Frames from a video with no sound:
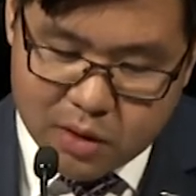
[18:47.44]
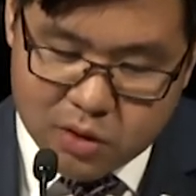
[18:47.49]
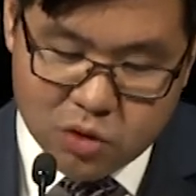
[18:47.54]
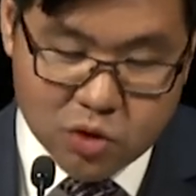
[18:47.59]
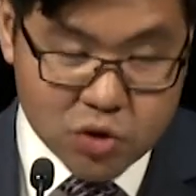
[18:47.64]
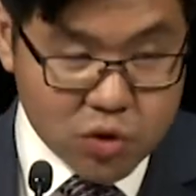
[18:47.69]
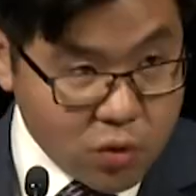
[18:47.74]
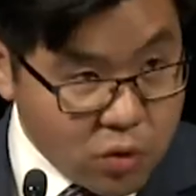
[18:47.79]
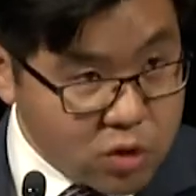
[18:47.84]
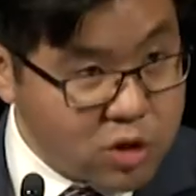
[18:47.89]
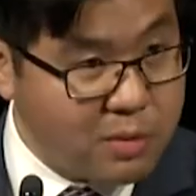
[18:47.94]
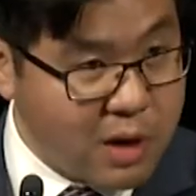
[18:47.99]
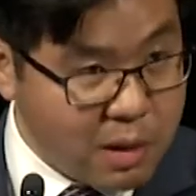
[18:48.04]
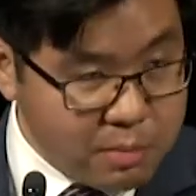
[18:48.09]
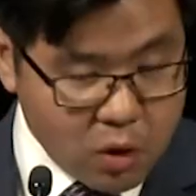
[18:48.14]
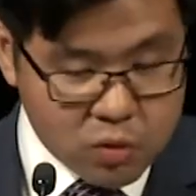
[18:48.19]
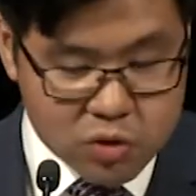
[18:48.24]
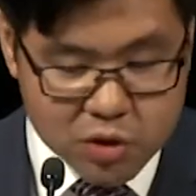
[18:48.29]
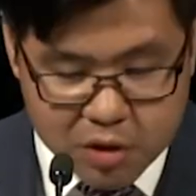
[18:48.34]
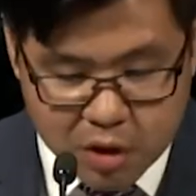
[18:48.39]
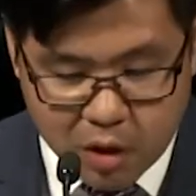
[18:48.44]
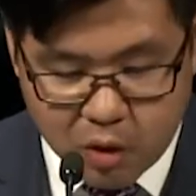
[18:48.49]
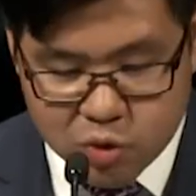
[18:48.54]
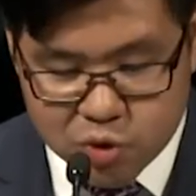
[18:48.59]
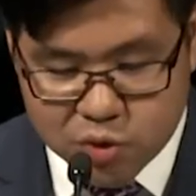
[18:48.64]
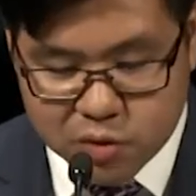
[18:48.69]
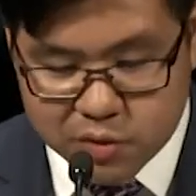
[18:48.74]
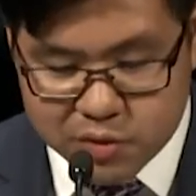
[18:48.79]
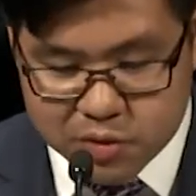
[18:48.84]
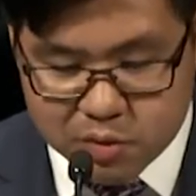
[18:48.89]
You talked about
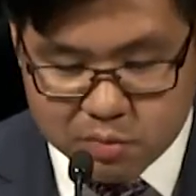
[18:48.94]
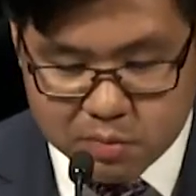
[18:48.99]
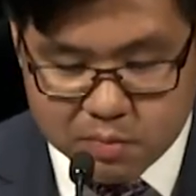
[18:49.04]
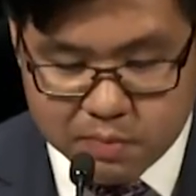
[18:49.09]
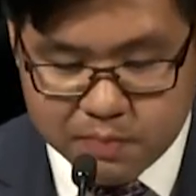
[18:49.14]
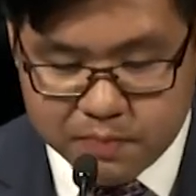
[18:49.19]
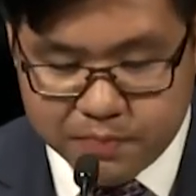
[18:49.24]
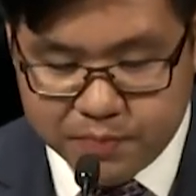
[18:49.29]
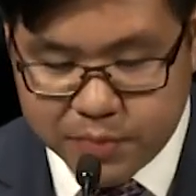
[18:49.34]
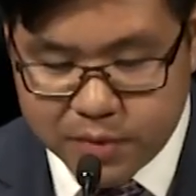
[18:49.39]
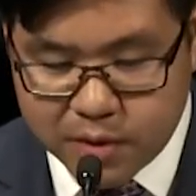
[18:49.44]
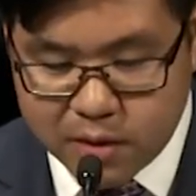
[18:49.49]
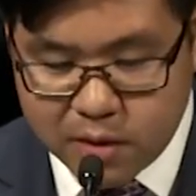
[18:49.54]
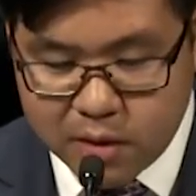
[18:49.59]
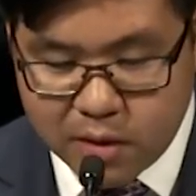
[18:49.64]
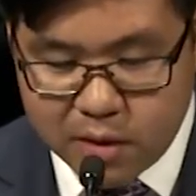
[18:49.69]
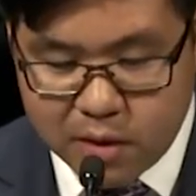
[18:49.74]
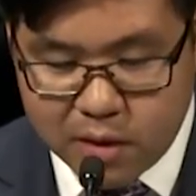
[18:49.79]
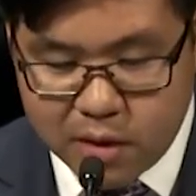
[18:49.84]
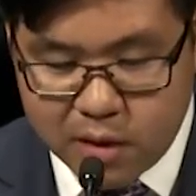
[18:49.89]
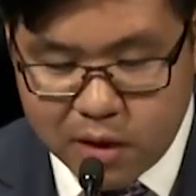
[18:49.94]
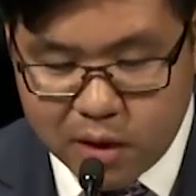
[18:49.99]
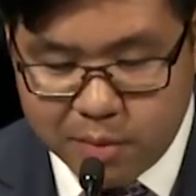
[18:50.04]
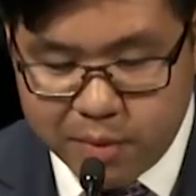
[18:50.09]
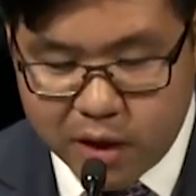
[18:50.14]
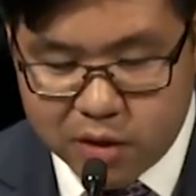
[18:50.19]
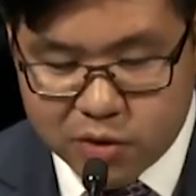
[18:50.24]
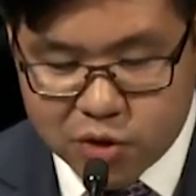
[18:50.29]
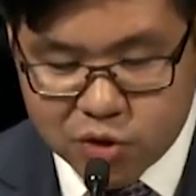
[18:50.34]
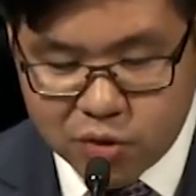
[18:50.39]
multiculturalism,
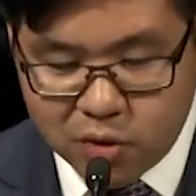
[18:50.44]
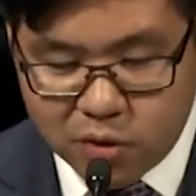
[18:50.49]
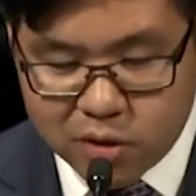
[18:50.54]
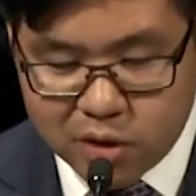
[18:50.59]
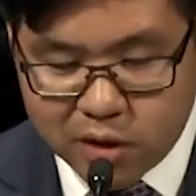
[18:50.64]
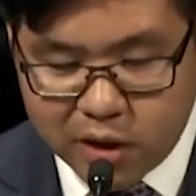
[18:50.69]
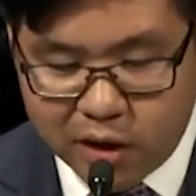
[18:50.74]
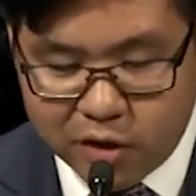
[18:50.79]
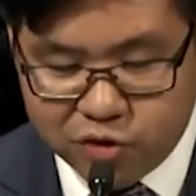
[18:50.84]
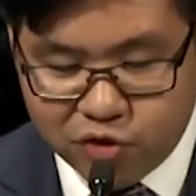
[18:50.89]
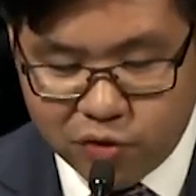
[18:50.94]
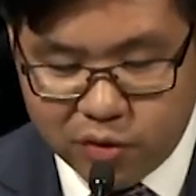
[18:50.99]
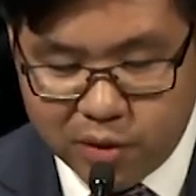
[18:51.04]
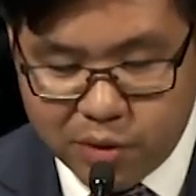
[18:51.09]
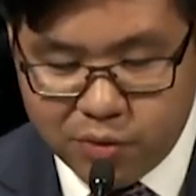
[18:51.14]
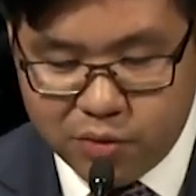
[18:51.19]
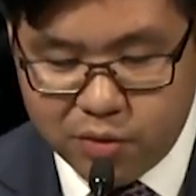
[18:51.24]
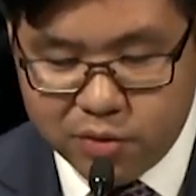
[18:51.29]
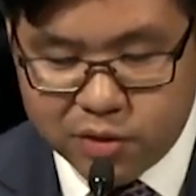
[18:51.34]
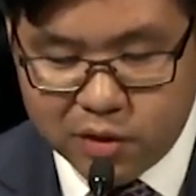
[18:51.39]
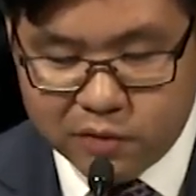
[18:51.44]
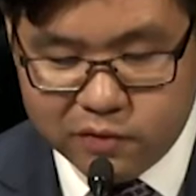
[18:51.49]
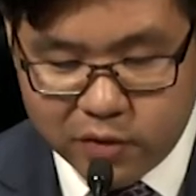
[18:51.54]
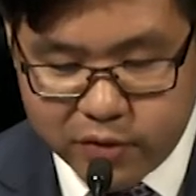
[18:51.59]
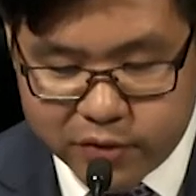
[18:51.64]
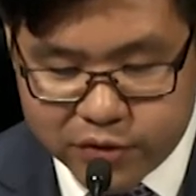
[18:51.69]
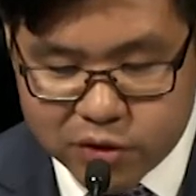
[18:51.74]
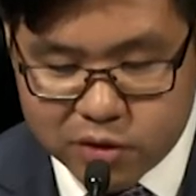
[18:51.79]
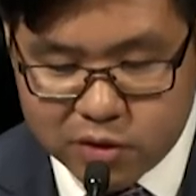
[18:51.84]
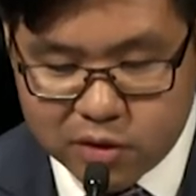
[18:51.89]
about a stronger country through
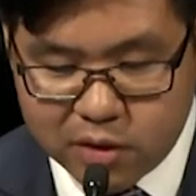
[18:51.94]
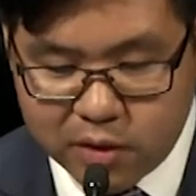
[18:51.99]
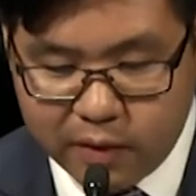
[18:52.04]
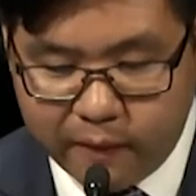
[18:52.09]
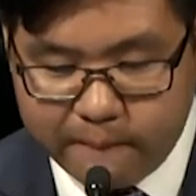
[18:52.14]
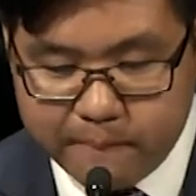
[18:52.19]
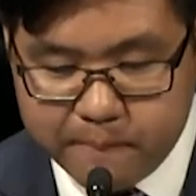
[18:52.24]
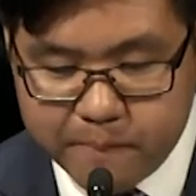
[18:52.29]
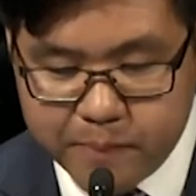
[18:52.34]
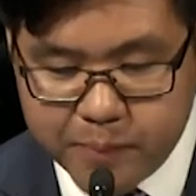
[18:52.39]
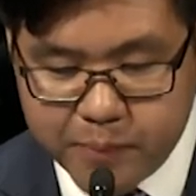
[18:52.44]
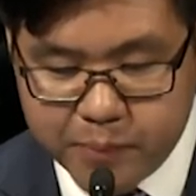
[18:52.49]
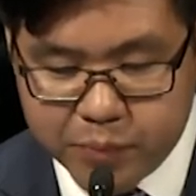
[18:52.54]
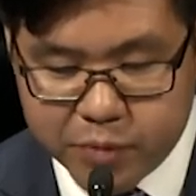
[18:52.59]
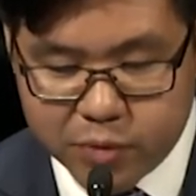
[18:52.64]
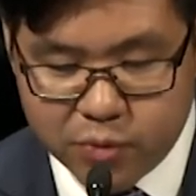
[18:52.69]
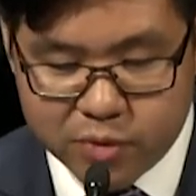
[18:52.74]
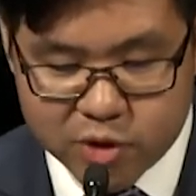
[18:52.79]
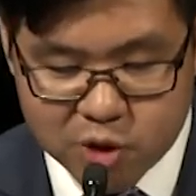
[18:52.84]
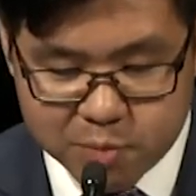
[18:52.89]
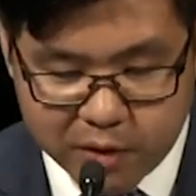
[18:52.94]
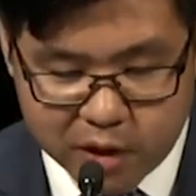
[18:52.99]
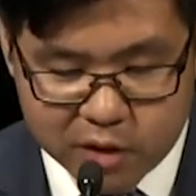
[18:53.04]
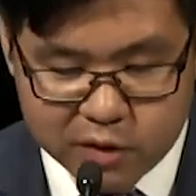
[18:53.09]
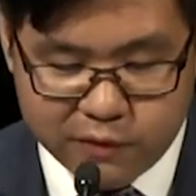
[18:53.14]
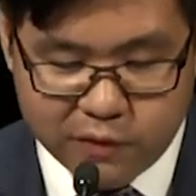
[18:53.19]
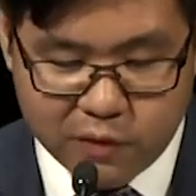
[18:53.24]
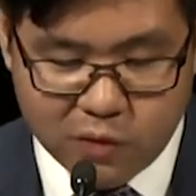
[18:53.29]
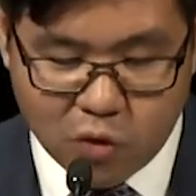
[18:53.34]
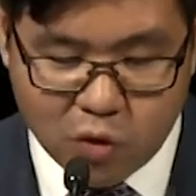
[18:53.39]
diversity, respect
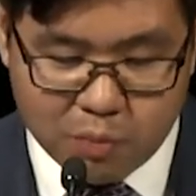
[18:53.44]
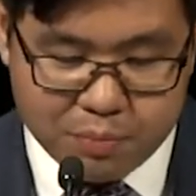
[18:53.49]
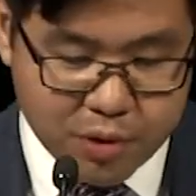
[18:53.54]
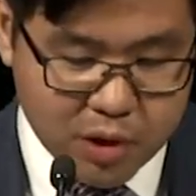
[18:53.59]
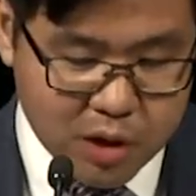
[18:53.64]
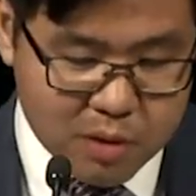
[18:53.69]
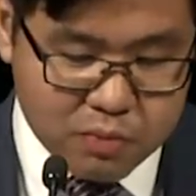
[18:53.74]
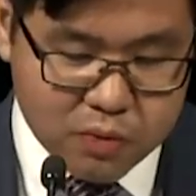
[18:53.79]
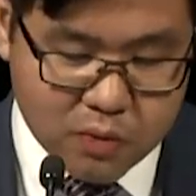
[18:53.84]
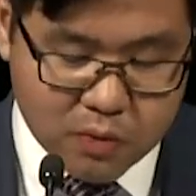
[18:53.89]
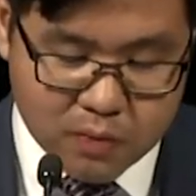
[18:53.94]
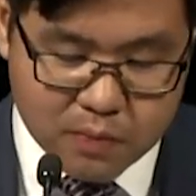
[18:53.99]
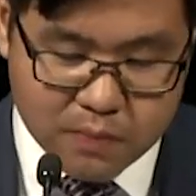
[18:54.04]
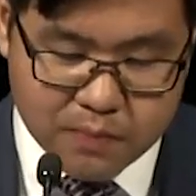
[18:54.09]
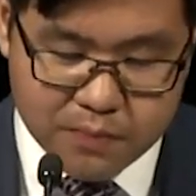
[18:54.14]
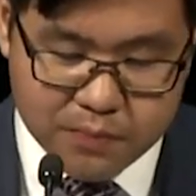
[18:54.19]
for all people.